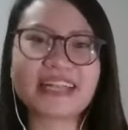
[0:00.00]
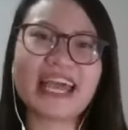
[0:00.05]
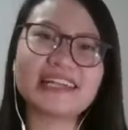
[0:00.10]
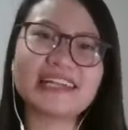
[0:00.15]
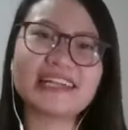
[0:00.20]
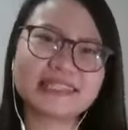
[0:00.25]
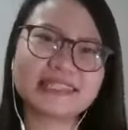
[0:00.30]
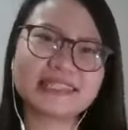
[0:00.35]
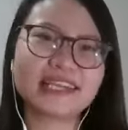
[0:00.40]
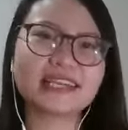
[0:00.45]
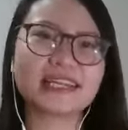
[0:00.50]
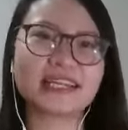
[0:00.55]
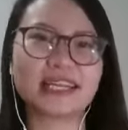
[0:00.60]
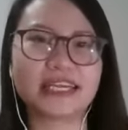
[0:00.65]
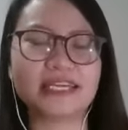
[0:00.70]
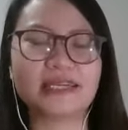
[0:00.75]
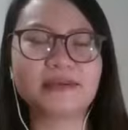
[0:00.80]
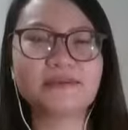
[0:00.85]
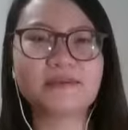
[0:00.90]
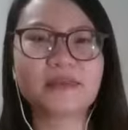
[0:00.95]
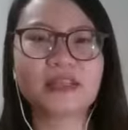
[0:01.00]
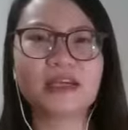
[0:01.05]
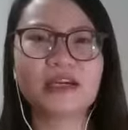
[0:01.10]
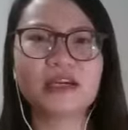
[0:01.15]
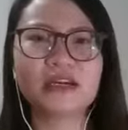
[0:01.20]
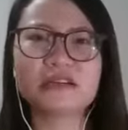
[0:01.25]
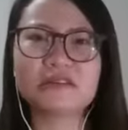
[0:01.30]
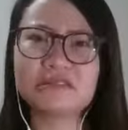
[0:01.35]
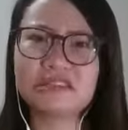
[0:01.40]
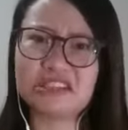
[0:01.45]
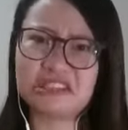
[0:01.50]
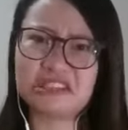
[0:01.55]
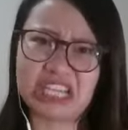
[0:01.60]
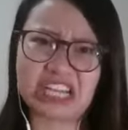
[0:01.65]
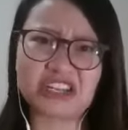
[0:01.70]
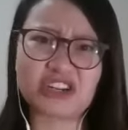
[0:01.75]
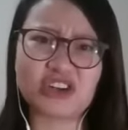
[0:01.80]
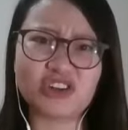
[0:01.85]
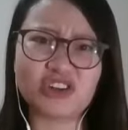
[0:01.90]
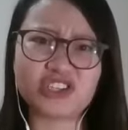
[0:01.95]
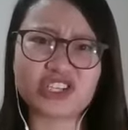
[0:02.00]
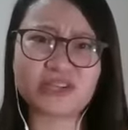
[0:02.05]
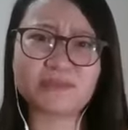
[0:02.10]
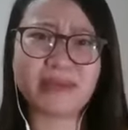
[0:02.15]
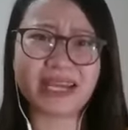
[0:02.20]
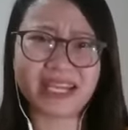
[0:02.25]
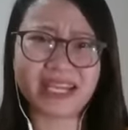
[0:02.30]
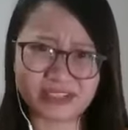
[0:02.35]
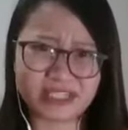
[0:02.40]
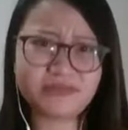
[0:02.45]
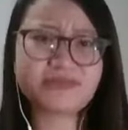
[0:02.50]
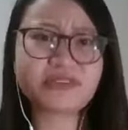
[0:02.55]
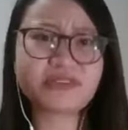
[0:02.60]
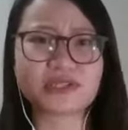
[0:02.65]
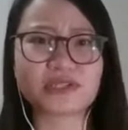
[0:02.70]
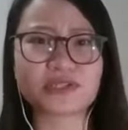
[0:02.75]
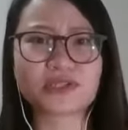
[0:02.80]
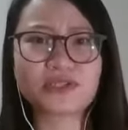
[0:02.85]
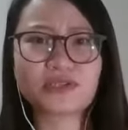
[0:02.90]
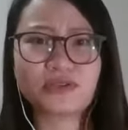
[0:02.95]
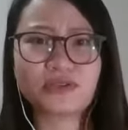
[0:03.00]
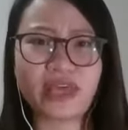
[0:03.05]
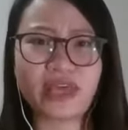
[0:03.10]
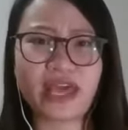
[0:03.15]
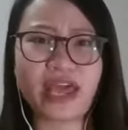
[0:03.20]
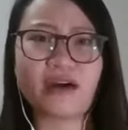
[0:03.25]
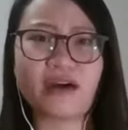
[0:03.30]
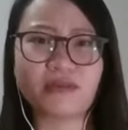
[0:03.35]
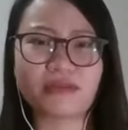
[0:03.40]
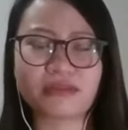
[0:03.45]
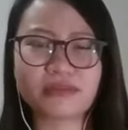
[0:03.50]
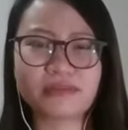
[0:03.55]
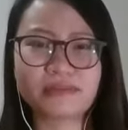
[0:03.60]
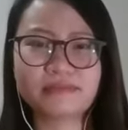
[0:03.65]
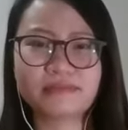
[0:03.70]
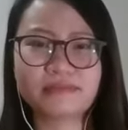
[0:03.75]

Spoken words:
And secondly, did technology make a difference to their health?